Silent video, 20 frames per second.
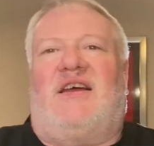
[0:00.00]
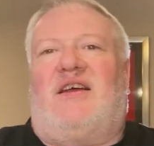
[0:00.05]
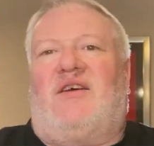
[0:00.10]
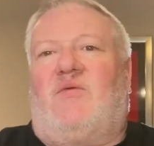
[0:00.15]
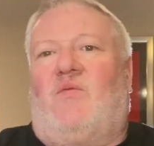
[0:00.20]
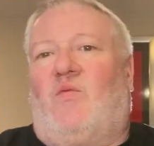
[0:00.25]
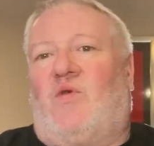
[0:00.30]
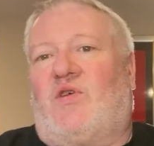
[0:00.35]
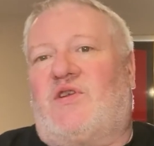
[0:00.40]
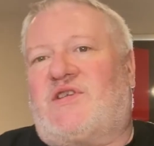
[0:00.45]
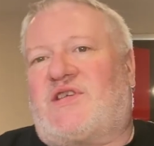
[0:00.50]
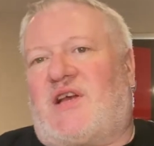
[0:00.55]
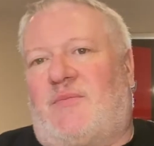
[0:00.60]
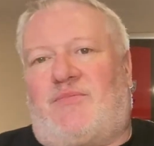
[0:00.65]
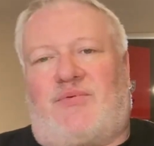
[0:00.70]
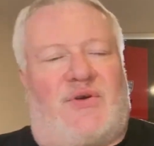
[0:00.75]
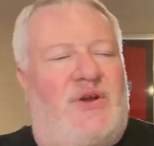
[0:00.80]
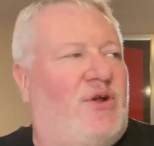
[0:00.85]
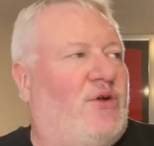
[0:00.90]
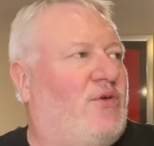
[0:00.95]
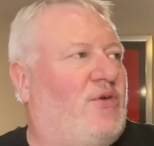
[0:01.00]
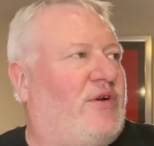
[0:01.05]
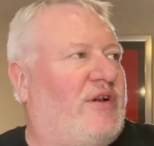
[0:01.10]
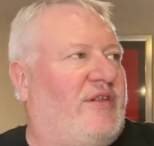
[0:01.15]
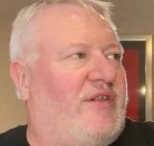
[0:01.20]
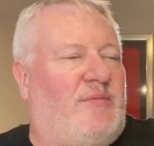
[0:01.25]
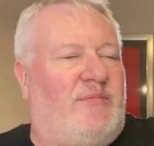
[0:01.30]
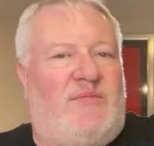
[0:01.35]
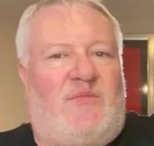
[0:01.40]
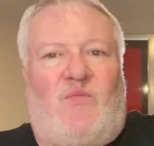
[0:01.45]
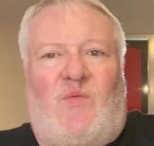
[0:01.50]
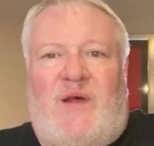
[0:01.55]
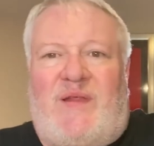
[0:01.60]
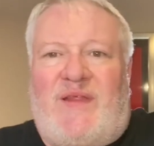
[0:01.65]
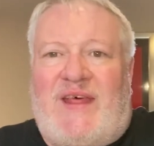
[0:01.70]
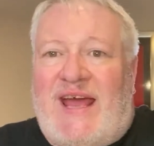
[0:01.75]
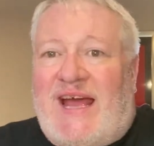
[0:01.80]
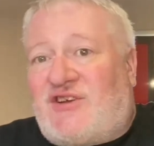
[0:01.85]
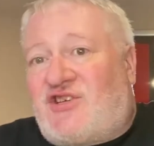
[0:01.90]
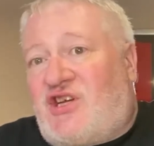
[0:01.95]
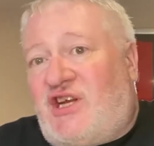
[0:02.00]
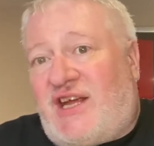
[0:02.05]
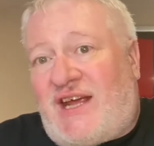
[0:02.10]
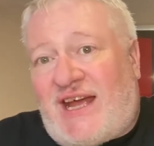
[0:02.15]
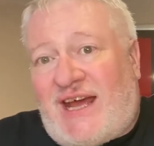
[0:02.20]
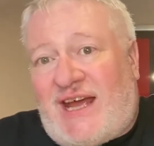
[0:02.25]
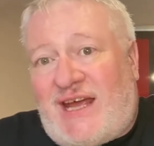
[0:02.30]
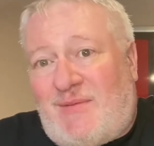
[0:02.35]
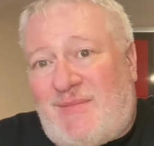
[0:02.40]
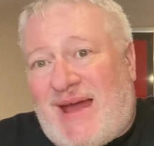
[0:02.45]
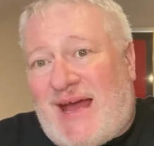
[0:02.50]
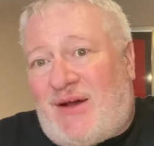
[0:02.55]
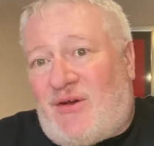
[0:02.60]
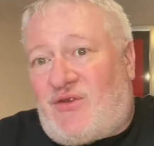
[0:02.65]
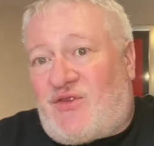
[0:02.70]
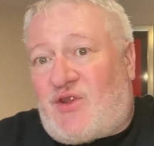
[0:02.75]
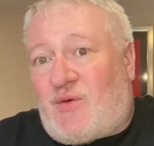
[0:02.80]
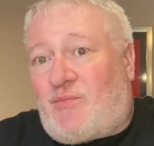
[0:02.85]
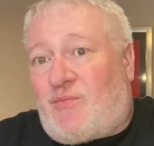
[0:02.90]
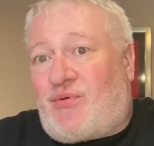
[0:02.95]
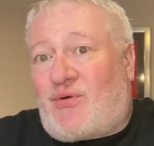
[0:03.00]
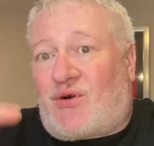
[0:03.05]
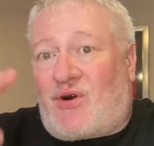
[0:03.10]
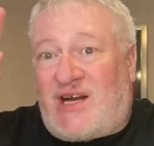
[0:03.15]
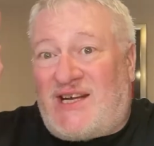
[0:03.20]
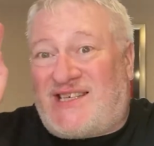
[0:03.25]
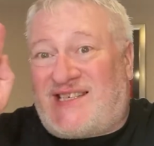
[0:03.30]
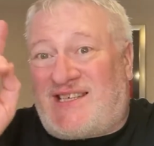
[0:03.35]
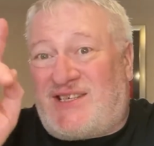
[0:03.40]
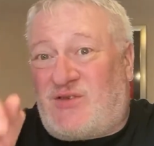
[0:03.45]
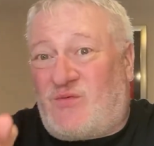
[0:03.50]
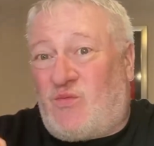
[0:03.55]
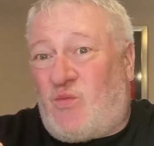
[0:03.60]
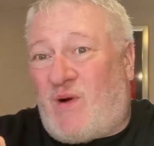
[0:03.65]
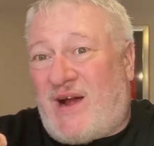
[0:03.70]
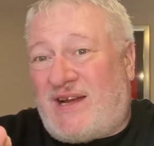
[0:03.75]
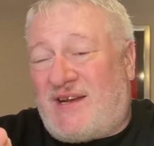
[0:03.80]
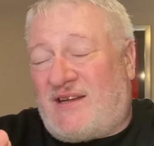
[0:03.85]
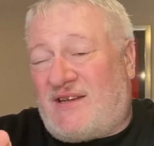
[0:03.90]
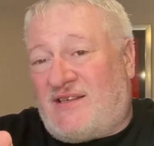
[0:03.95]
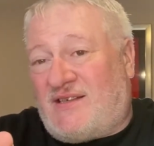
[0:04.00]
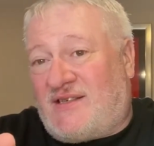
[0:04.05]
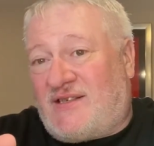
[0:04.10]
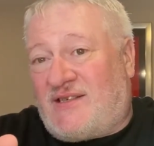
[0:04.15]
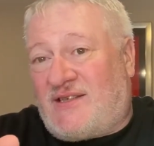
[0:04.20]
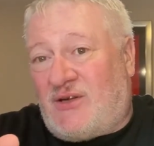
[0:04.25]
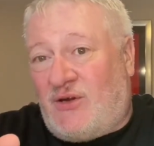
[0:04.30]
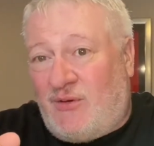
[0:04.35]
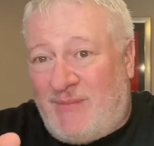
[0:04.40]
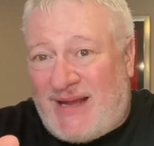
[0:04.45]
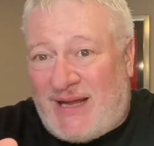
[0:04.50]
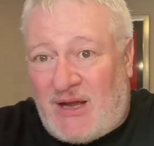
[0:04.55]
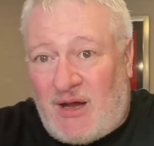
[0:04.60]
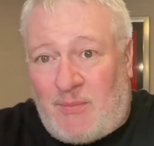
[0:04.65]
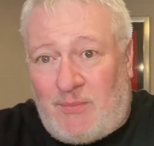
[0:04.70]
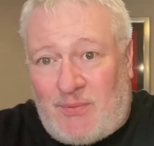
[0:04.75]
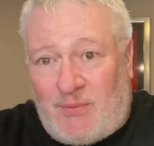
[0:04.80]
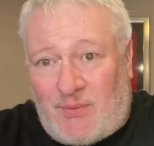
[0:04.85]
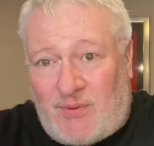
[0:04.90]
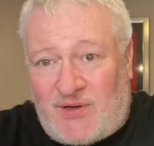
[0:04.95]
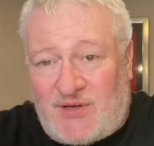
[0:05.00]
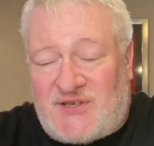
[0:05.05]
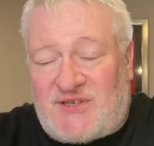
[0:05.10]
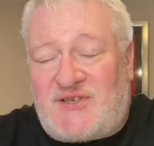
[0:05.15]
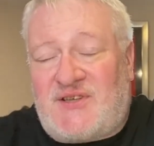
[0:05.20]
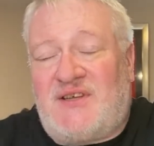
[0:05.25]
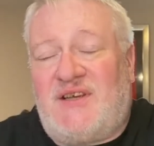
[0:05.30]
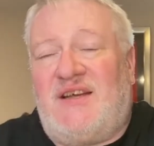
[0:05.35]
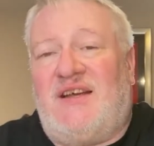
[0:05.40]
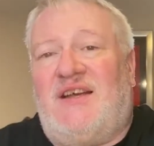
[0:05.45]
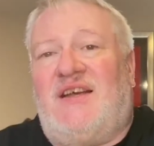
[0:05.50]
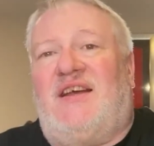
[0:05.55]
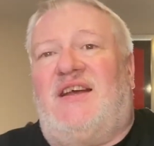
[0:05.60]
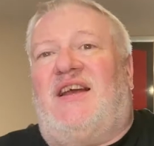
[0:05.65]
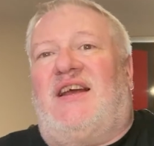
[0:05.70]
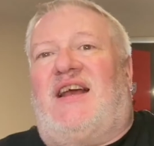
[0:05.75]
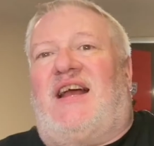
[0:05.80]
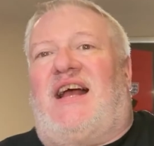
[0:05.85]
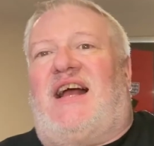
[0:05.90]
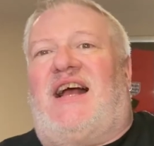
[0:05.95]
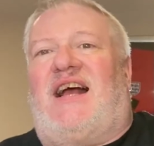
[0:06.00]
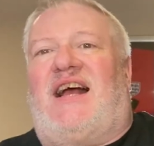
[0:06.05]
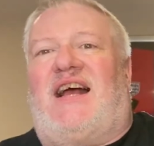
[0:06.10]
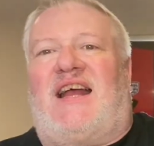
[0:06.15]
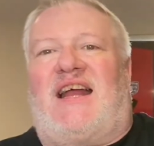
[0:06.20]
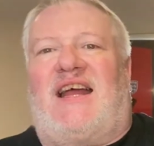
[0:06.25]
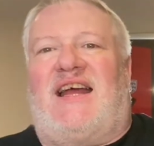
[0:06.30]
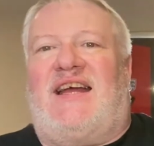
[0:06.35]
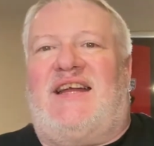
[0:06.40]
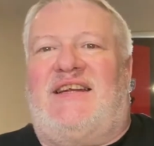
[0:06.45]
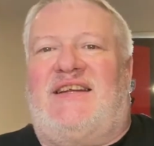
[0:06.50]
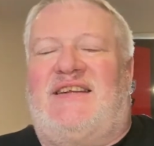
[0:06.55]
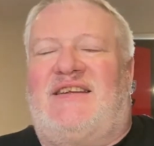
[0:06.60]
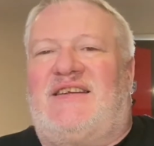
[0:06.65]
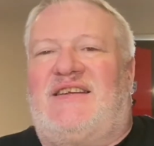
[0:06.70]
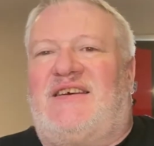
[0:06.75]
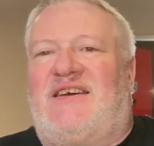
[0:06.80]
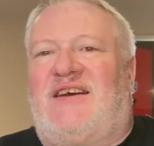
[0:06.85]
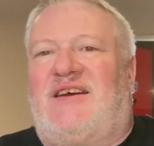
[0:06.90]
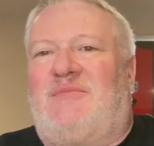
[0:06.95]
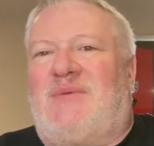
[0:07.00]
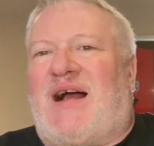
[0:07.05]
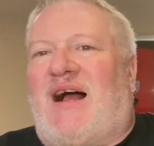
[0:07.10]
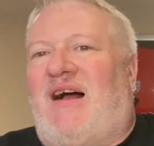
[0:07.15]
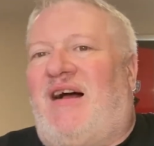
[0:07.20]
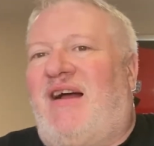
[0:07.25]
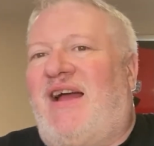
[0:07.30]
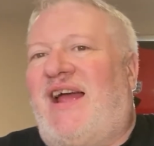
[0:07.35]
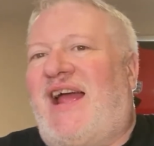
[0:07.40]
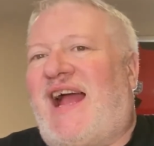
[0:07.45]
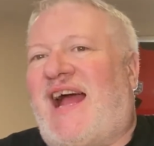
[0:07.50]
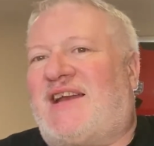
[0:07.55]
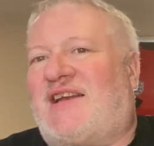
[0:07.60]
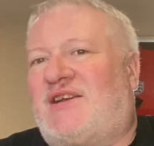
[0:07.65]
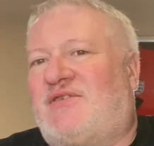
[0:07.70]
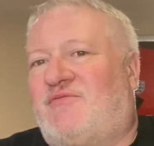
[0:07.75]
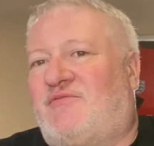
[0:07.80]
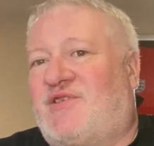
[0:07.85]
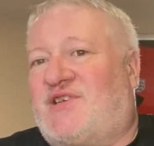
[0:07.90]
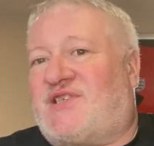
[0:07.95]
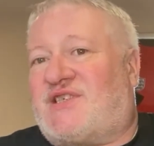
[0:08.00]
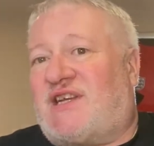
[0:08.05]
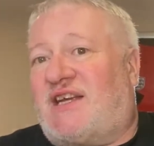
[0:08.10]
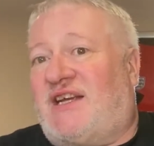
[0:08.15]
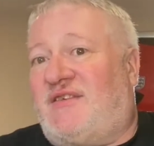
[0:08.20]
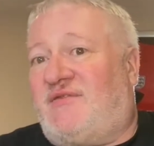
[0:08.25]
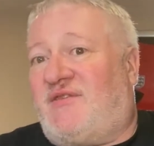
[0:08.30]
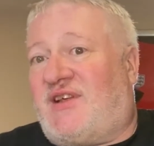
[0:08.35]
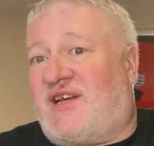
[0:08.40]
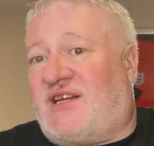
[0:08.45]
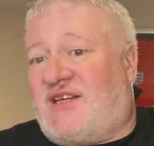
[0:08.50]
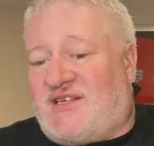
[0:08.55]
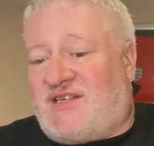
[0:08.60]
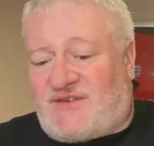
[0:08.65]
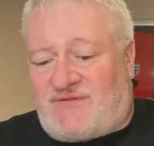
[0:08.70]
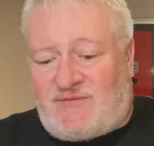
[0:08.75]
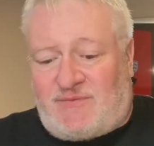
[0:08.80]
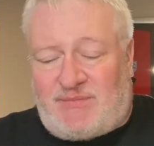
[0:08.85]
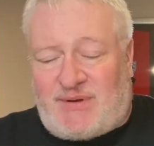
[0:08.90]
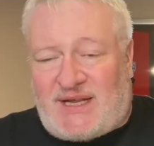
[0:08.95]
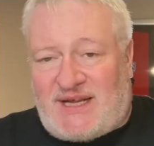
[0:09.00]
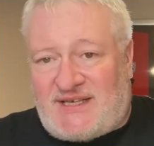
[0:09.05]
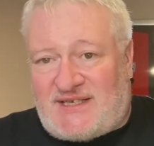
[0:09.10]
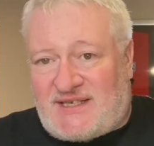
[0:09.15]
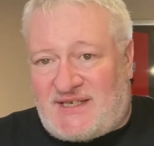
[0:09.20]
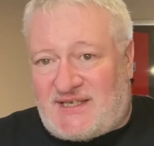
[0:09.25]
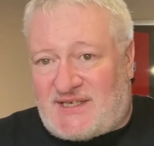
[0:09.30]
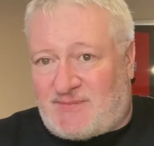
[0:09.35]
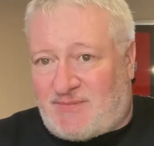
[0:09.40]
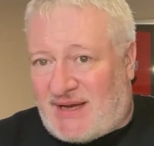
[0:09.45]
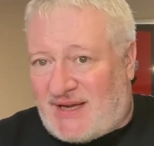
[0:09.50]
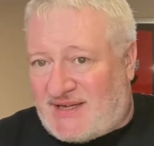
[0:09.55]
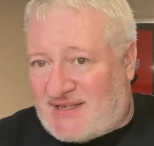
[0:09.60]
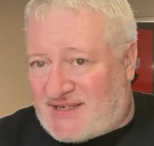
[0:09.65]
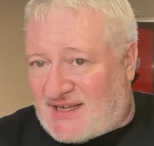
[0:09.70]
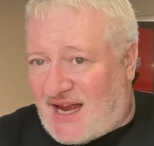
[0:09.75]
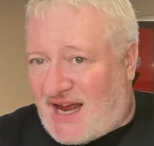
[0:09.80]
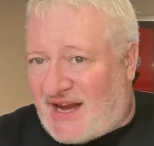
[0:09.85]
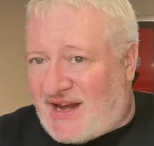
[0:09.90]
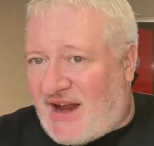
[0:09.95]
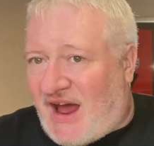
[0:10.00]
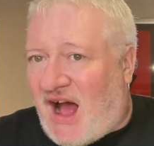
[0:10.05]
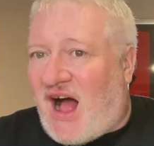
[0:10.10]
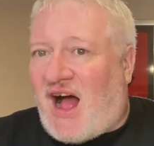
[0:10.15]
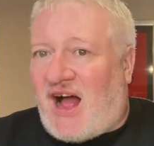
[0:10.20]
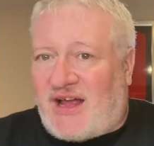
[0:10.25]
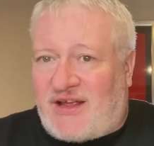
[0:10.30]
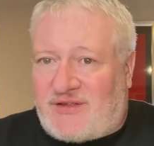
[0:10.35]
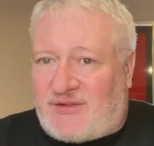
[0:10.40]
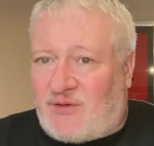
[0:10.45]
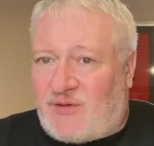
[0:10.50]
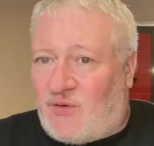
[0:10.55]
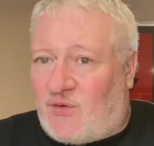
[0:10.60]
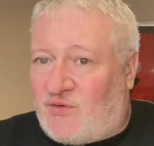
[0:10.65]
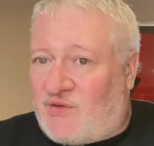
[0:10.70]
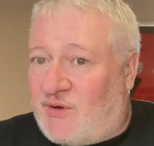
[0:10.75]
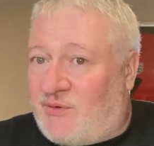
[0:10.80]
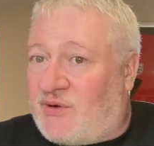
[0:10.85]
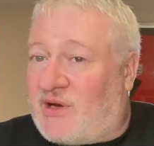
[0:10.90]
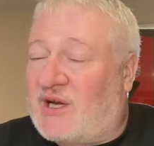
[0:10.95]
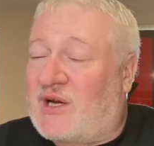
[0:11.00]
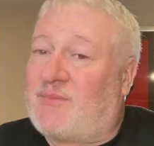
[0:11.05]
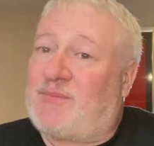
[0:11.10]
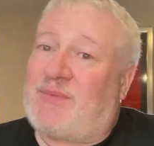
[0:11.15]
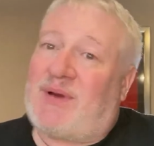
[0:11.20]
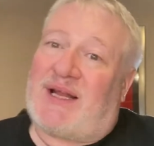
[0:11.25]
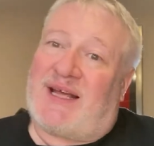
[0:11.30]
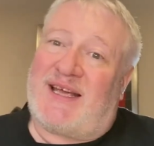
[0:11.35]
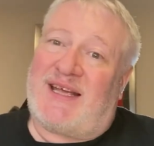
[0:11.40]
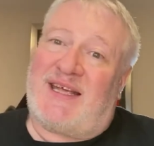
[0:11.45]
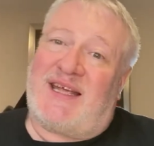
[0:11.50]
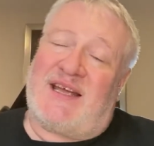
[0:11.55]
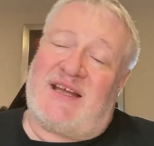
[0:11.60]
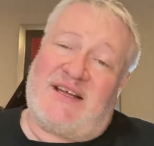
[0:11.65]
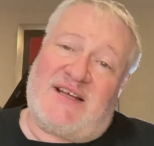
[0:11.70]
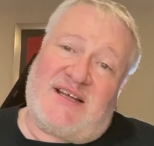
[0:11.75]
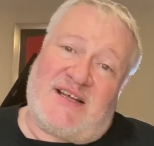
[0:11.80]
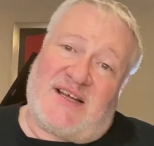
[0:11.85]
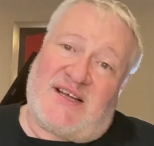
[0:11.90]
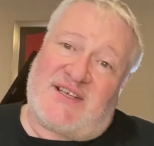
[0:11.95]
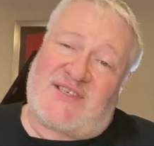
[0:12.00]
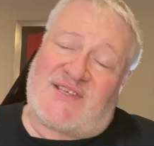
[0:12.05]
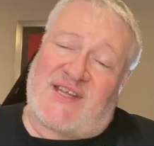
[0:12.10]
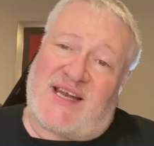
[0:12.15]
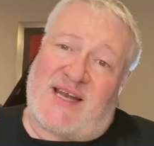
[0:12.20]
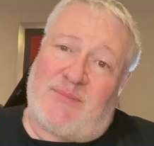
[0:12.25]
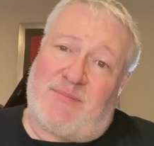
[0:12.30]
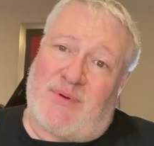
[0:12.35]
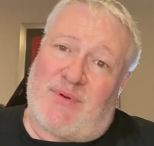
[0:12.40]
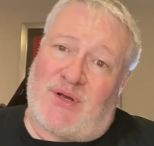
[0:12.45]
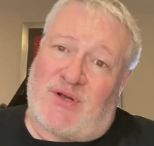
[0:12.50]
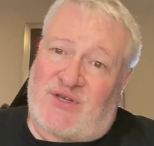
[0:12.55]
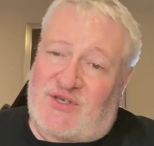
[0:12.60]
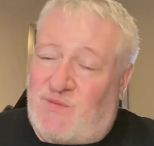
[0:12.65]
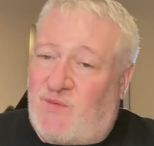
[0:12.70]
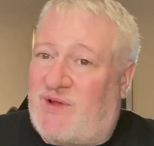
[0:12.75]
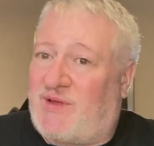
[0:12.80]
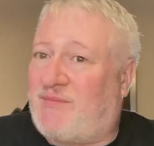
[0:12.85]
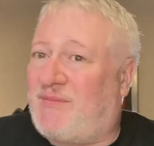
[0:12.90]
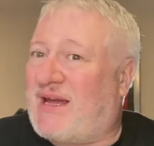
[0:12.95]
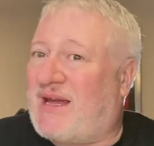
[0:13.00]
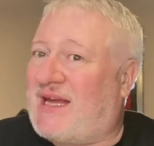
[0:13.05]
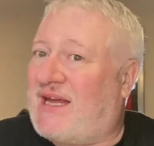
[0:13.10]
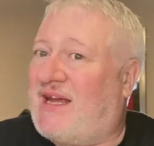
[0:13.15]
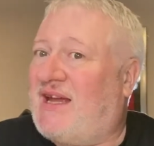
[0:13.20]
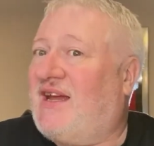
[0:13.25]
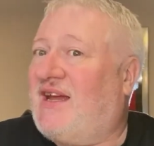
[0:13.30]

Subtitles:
once I pre-ordered them, when they actually came out, the prices went zooming upwards. And I hadn't received these from Place in Space, and I thought they were going to play silly buggers with me